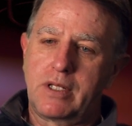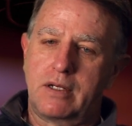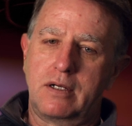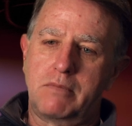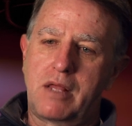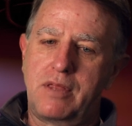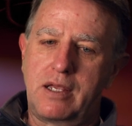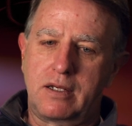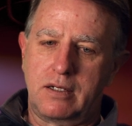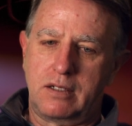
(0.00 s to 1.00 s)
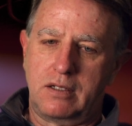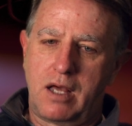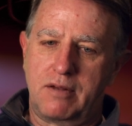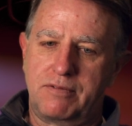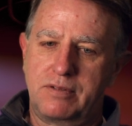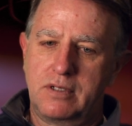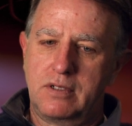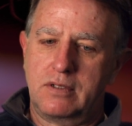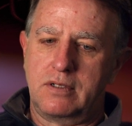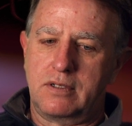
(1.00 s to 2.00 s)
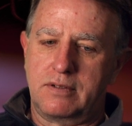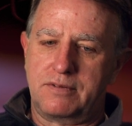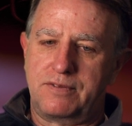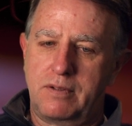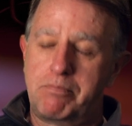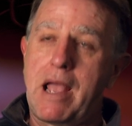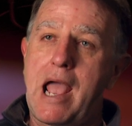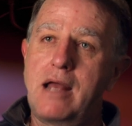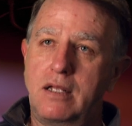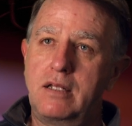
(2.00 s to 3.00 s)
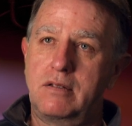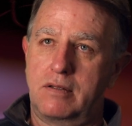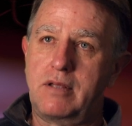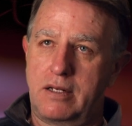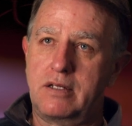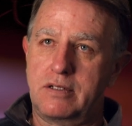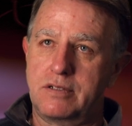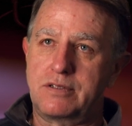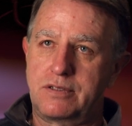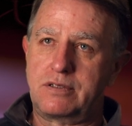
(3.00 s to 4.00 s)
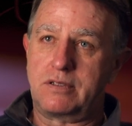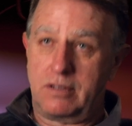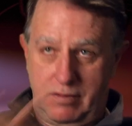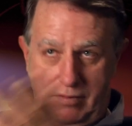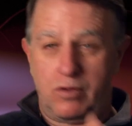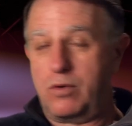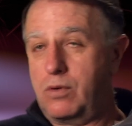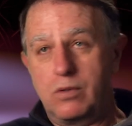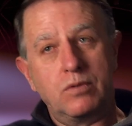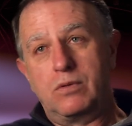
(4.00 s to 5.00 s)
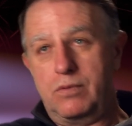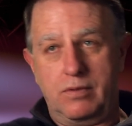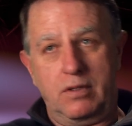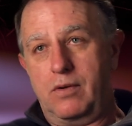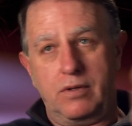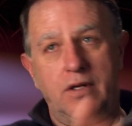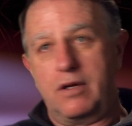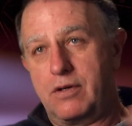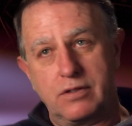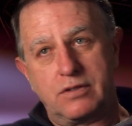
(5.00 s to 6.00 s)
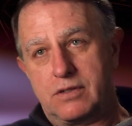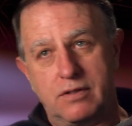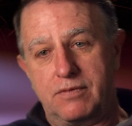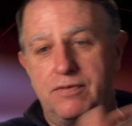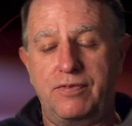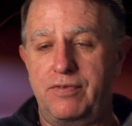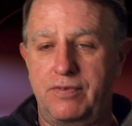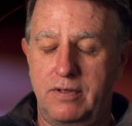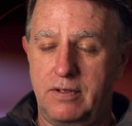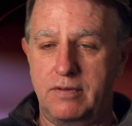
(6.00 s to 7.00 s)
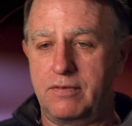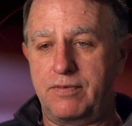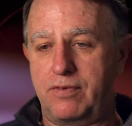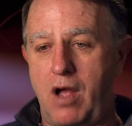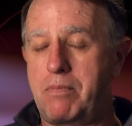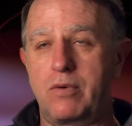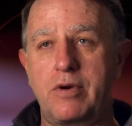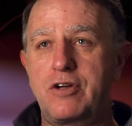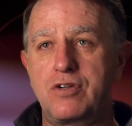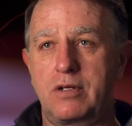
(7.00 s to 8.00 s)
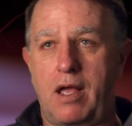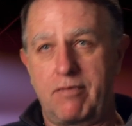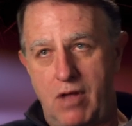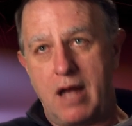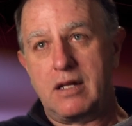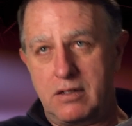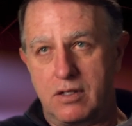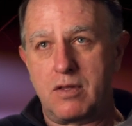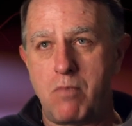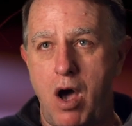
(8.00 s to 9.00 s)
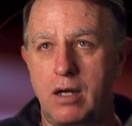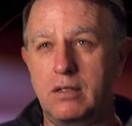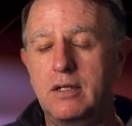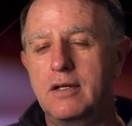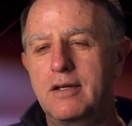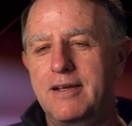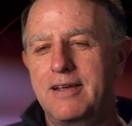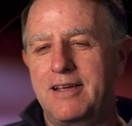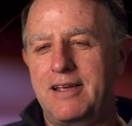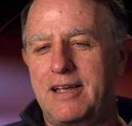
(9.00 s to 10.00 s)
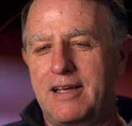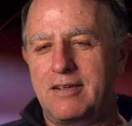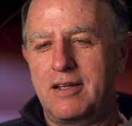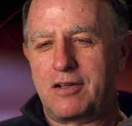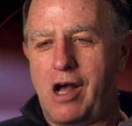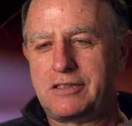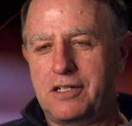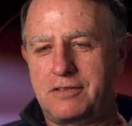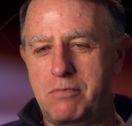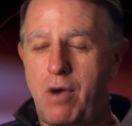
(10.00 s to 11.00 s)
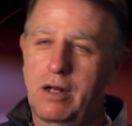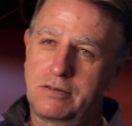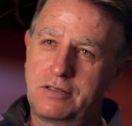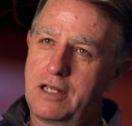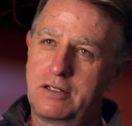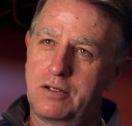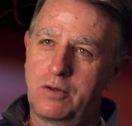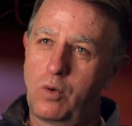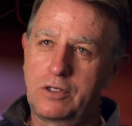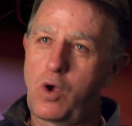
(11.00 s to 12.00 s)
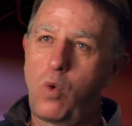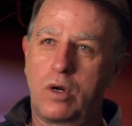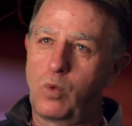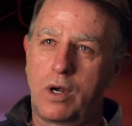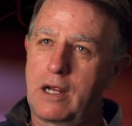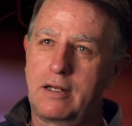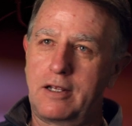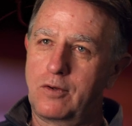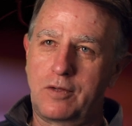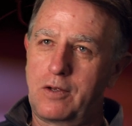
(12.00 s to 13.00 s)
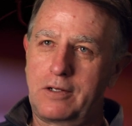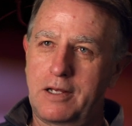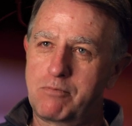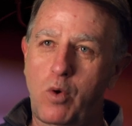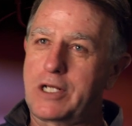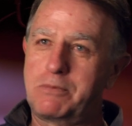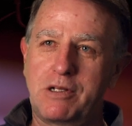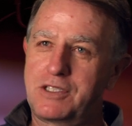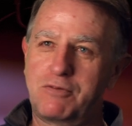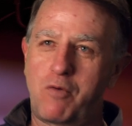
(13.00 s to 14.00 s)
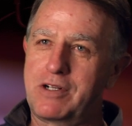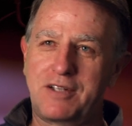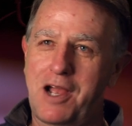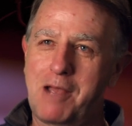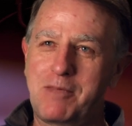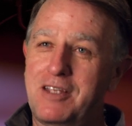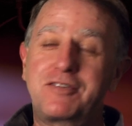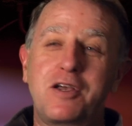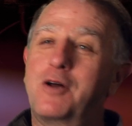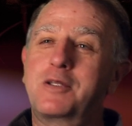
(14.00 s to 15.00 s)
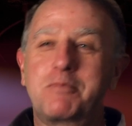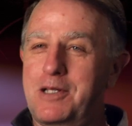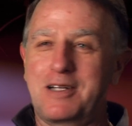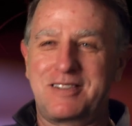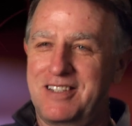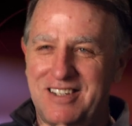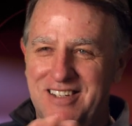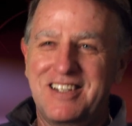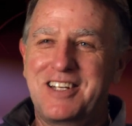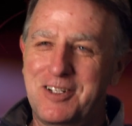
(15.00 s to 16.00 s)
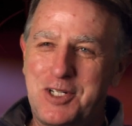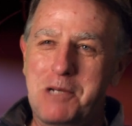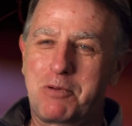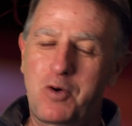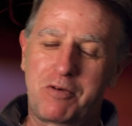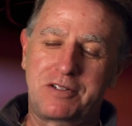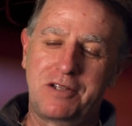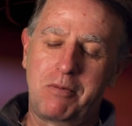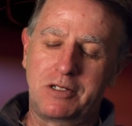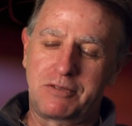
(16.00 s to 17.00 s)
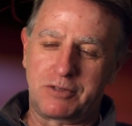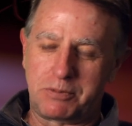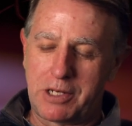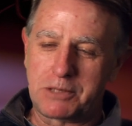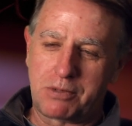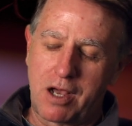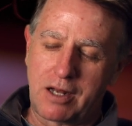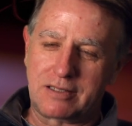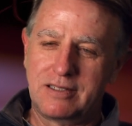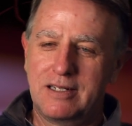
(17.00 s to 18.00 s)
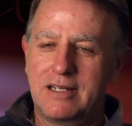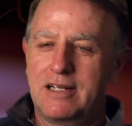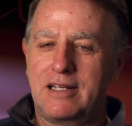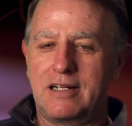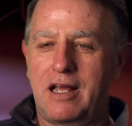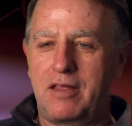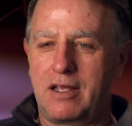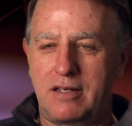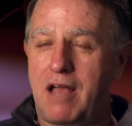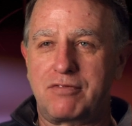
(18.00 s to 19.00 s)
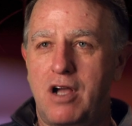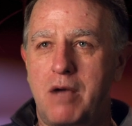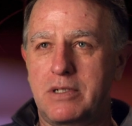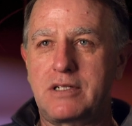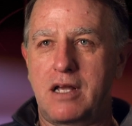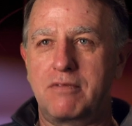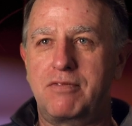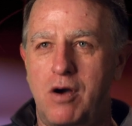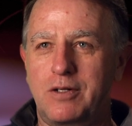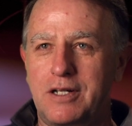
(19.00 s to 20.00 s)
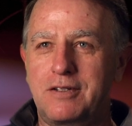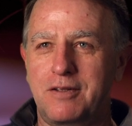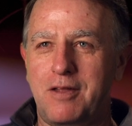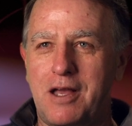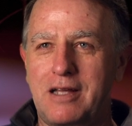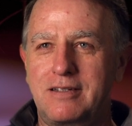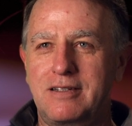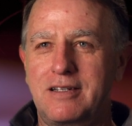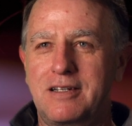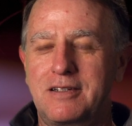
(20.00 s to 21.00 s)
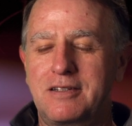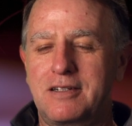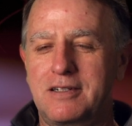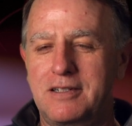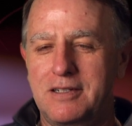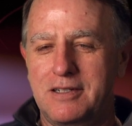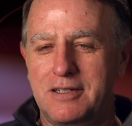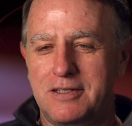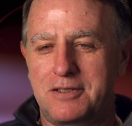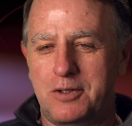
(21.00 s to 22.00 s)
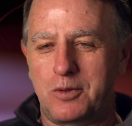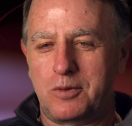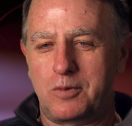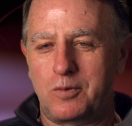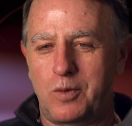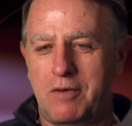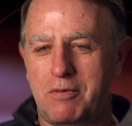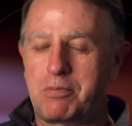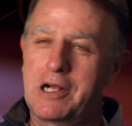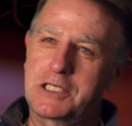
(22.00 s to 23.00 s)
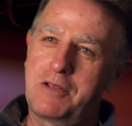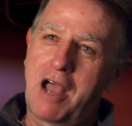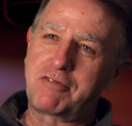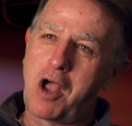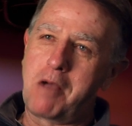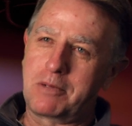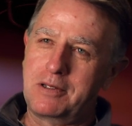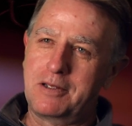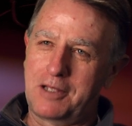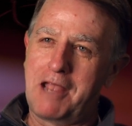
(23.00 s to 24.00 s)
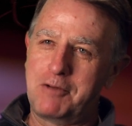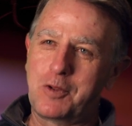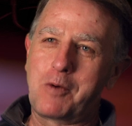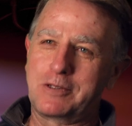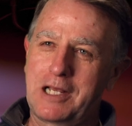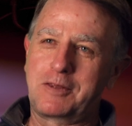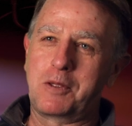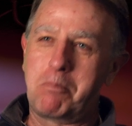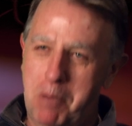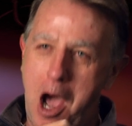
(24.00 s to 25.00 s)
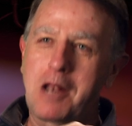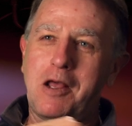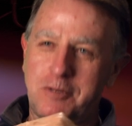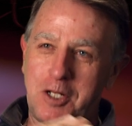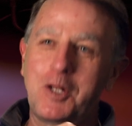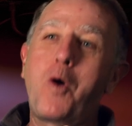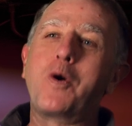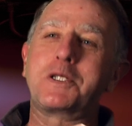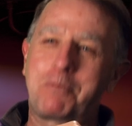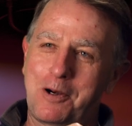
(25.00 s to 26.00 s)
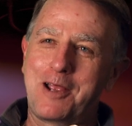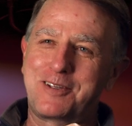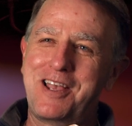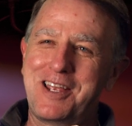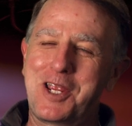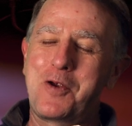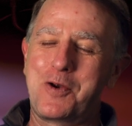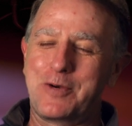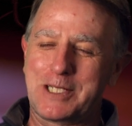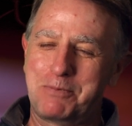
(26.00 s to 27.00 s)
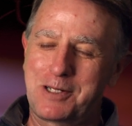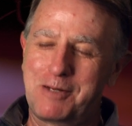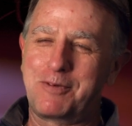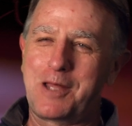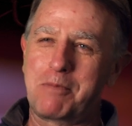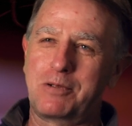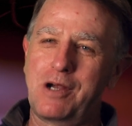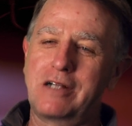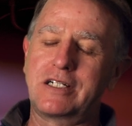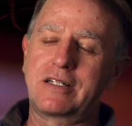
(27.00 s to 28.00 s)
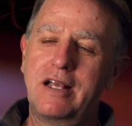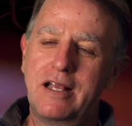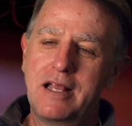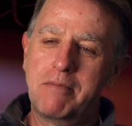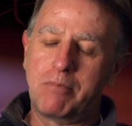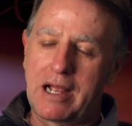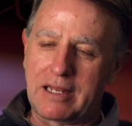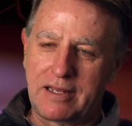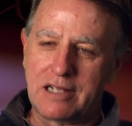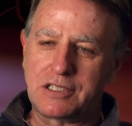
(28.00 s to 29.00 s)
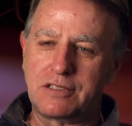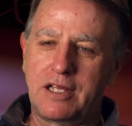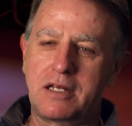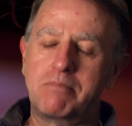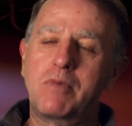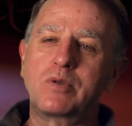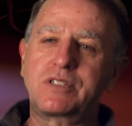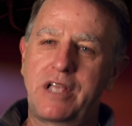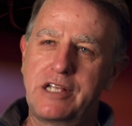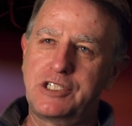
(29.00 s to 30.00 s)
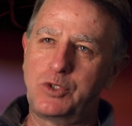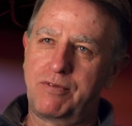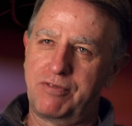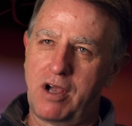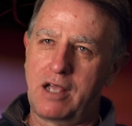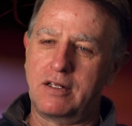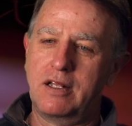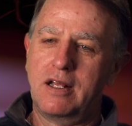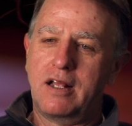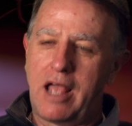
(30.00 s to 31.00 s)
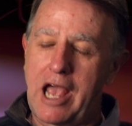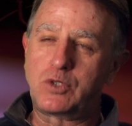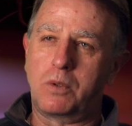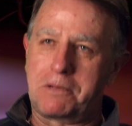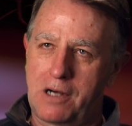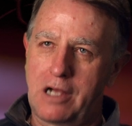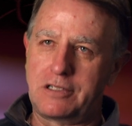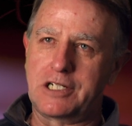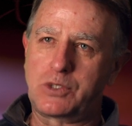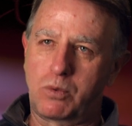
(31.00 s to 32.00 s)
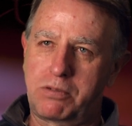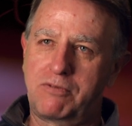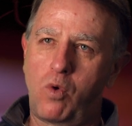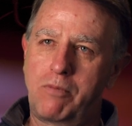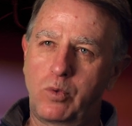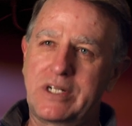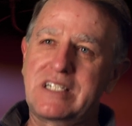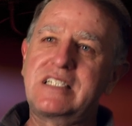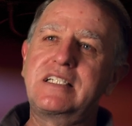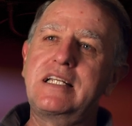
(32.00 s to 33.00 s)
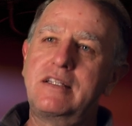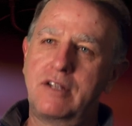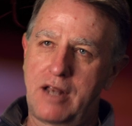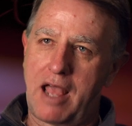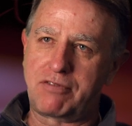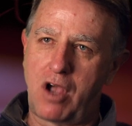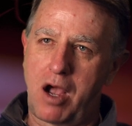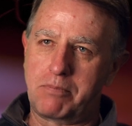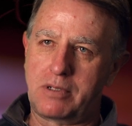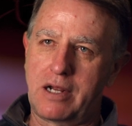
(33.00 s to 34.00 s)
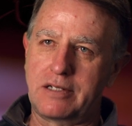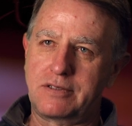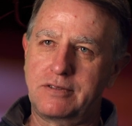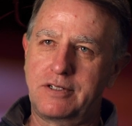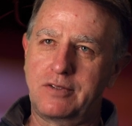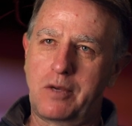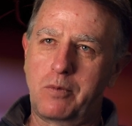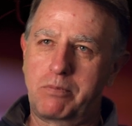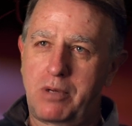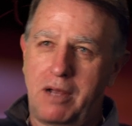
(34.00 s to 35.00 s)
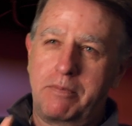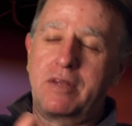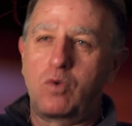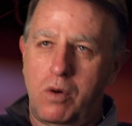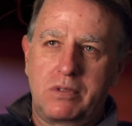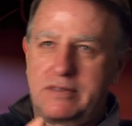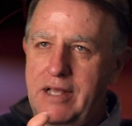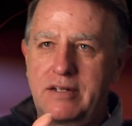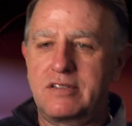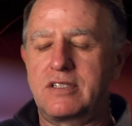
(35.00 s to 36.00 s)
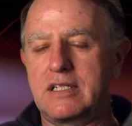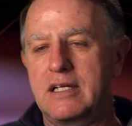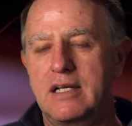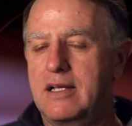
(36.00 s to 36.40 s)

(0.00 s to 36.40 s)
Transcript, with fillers: Um, I think a, a, lot of of padding that has through you know years of of operation kind of gotten into the model and cost testing models tend to only go way. You know, they get more expensive over time. They seldom get cheaper over time, at least for space products. And I think NAFCOM has kind of fallen into that. And uh, so whatever price NAFCOM gave you, that was like the bot, that was the lowest price you were expecting for that project. My guess is that in most cases you'd find actual projects were performed would exceed their NAFCOM price. You know, that would probably be the normal tendency